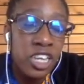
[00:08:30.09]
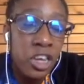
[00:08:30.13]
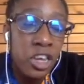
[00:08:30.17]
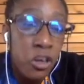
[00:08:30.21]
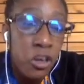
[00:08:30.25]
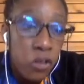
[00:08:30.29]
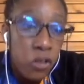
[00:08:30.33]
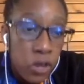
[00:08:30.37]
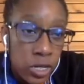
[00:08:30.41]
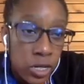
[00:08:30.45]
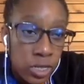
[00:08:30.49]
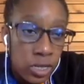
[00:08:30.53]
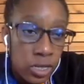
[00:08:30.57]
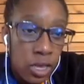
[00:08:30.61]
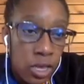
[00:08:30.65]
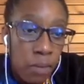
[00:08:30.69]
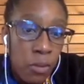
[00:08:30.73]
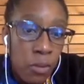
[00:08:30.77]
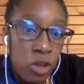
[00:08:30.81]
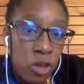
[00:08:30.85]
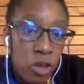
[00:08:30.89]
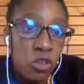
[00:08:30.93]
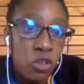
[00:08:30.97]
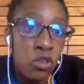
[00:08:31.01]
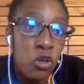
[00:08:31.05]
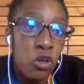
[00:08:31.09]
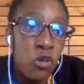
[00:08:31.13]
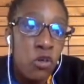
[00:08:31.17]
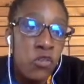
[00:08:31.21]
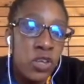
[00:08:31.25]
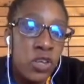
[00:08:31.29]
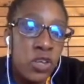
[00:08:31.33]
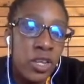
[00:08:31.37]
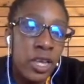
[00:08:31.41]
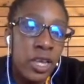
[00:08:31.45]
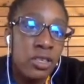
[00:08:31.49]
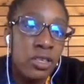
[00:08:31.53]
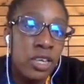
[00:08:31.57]
increase in the amount of
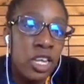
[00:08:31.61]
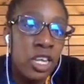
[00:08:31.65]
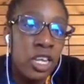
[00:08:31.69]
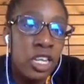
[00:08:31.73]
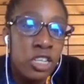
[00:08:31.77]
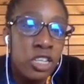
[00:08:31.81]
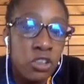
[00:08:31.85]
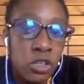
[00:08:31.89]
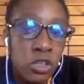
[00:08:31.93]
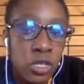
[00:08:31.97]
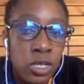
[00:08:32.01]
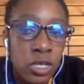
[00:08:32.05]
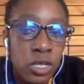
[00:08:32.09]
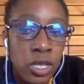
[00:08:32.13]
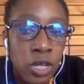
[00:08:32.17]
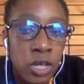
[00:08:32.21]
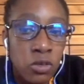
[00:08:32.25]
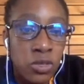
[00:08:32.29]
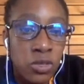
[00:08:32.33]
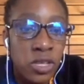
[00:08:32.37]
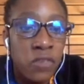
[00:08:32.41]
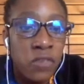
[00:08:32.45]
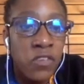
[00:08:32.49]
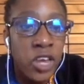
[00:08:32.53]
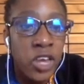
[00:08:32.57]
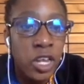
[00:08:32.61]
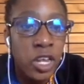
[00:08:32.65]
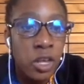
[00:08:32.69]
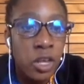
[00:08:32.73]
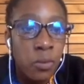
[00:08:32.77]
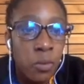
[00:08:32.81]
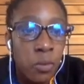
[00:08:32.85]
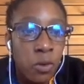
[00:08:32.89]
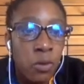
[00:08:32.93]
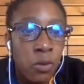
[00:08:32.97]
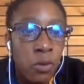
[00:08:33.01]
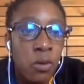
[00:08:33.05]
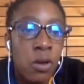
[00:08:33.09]
COVID-19 literature that was
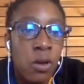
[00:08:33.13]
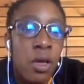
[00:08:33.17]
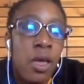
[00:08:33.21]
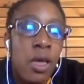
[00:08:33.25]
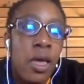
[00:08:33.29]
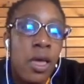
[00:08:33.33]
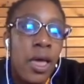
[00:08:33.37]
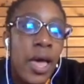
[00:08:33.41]
available.